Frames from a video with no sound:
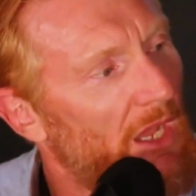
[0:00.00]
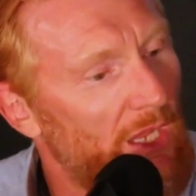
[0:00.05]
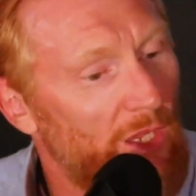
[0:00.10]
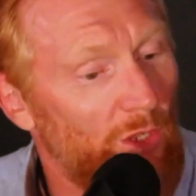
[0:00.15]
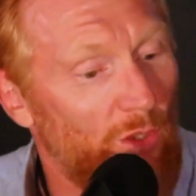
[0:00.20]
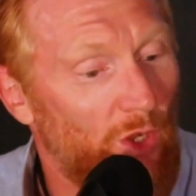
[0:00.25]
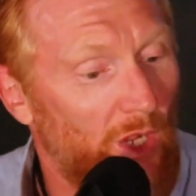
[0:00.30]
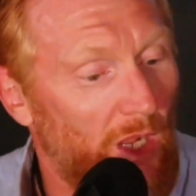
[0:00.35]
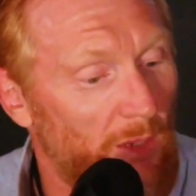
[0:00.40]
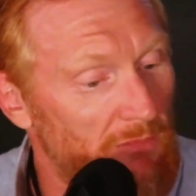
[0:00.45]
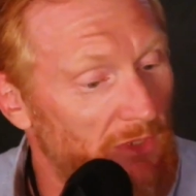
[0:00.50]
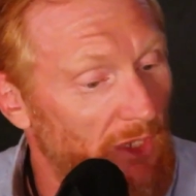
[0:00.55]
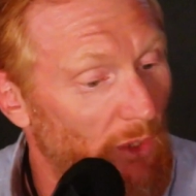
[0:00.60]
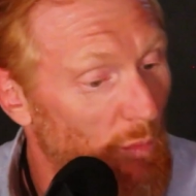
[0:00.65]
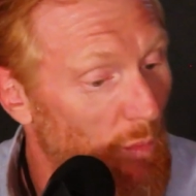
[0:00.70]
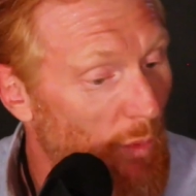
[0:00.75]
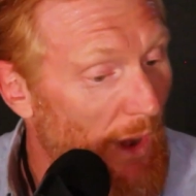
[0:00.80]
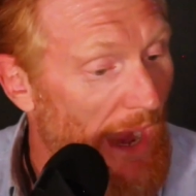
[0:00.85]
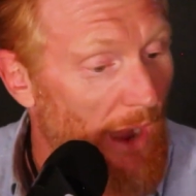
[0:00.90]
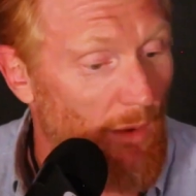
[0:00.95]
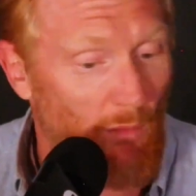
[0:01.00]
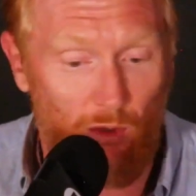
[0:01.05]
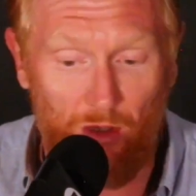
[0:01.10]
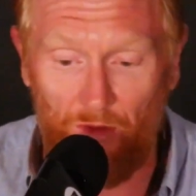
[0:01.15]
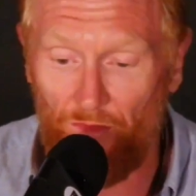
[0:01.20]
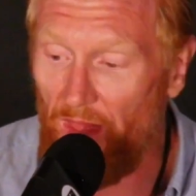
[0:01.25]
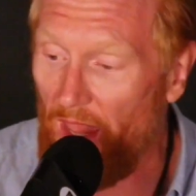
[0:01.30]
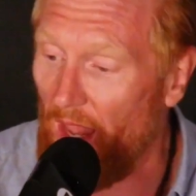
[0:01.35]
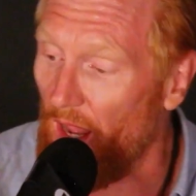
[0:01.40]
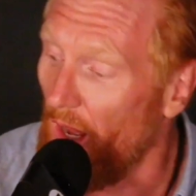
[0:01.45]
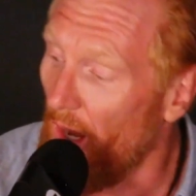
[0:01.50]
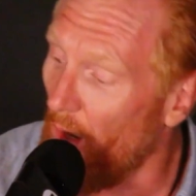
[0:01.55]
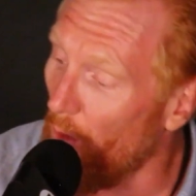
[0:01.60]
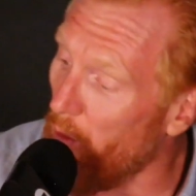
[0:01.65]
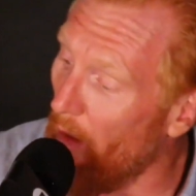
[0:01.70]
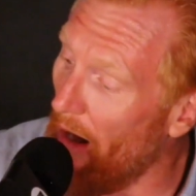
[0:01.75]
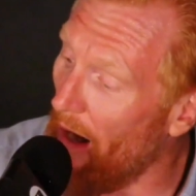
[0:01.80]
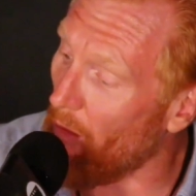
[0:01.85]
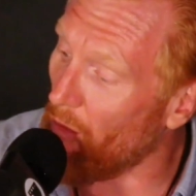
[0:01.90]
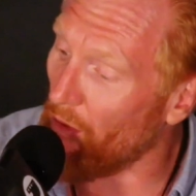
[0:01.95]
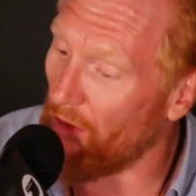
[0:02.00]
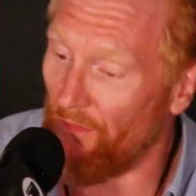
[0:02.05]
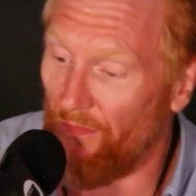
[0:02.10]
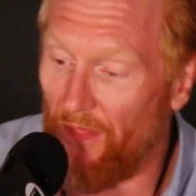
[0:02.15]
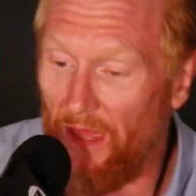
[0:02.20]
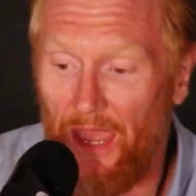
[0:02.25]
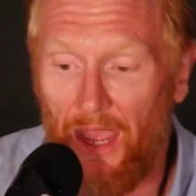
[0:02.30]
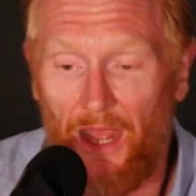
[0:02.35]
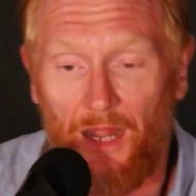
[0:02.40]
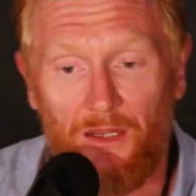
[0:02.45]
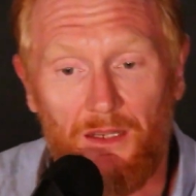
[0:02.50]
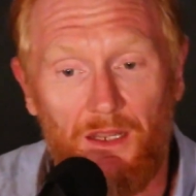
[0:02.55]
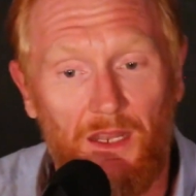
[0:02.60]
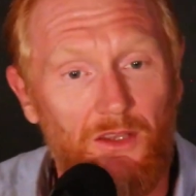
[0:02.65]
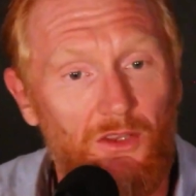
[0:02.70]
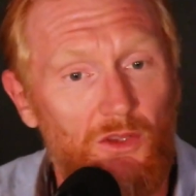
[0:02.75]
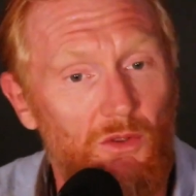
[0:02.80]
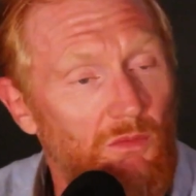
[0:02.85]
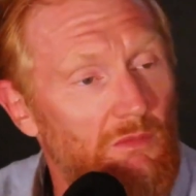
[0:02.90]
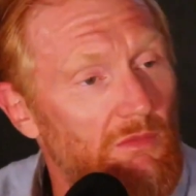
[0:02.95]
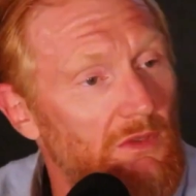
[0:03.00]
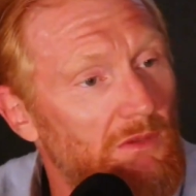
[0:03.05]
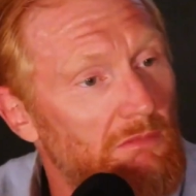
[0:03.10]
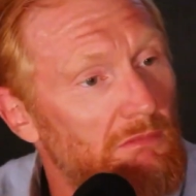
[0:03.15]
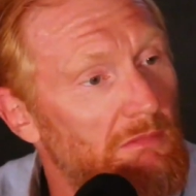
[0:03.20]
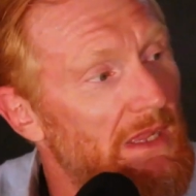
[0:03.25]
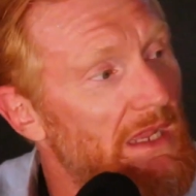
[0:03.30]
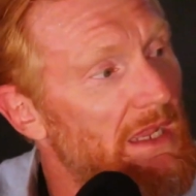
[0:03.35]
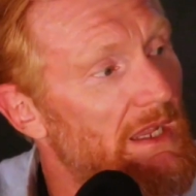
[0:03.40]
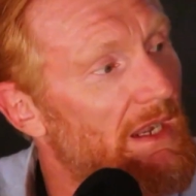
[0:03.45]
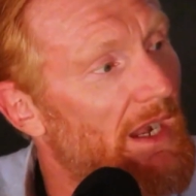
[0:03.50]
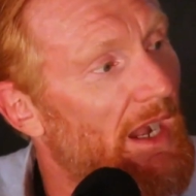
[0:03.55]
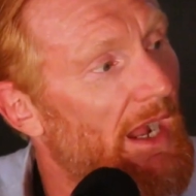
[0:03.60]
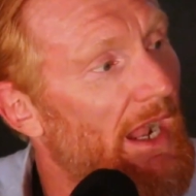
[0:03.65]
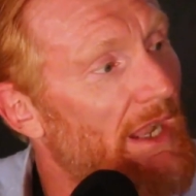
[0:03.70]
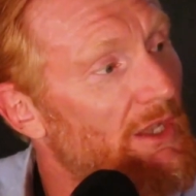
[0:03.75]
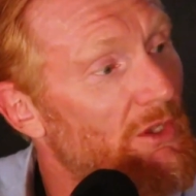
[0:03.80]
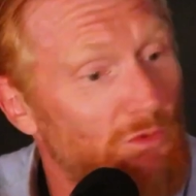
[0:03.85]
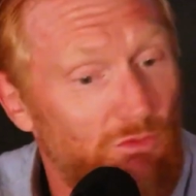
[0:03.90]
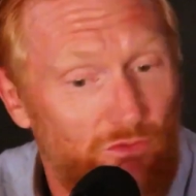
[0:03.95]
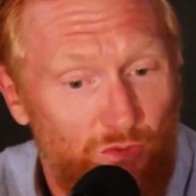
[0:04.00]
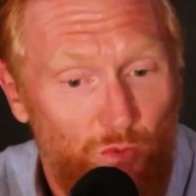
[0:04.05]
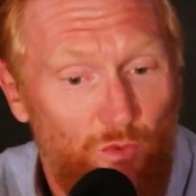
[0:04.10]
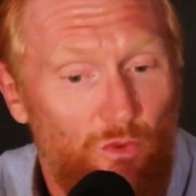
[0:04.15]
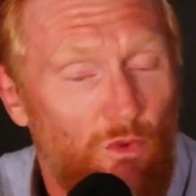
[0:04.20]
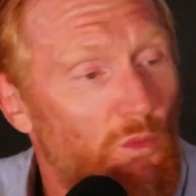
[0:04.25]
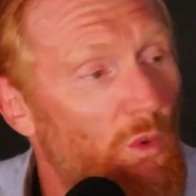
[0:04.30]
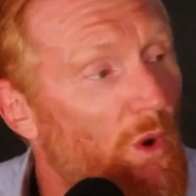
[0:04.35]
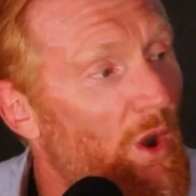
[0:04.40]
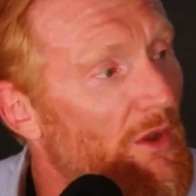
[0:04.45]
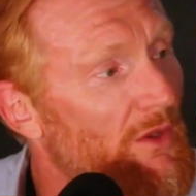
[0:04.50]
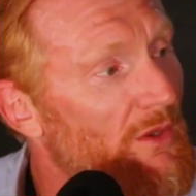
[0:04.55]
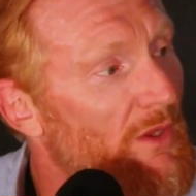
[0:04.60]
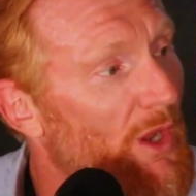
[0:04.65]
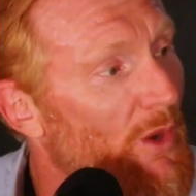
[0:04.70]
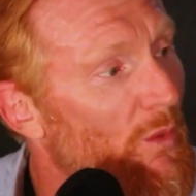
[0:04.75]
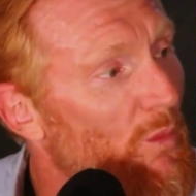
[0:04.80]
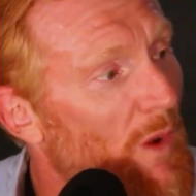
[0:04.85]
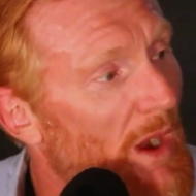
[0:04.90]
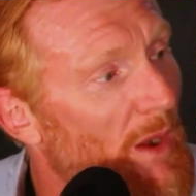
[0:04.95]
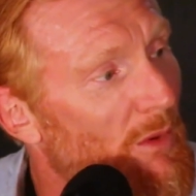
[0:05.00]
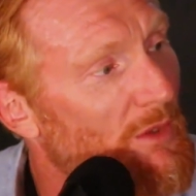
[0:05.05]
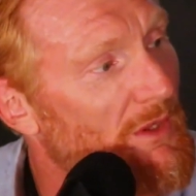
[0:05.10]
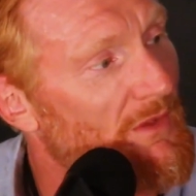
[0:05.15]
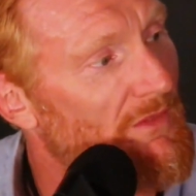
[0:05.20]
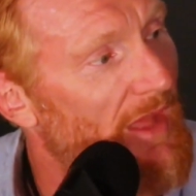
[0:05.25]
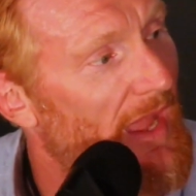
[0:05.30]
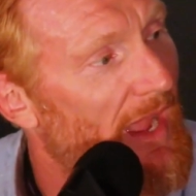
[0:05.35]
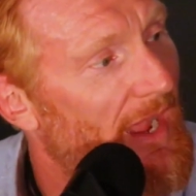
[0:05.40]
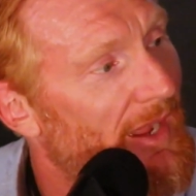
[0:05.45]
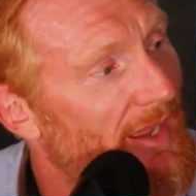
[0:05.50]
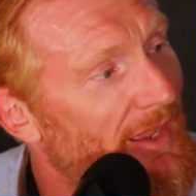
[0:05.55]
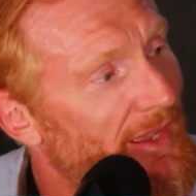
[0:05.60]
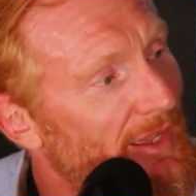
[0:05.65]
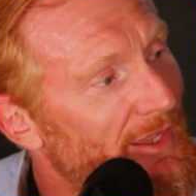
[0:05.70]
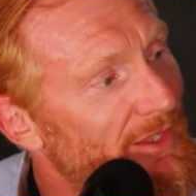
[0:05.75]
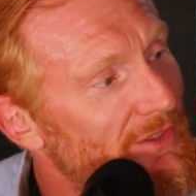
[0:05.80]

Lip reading: You look up and you go, wow, look at that. Wow, look at that. And then you meet and you do the work and you go, wow, look at that.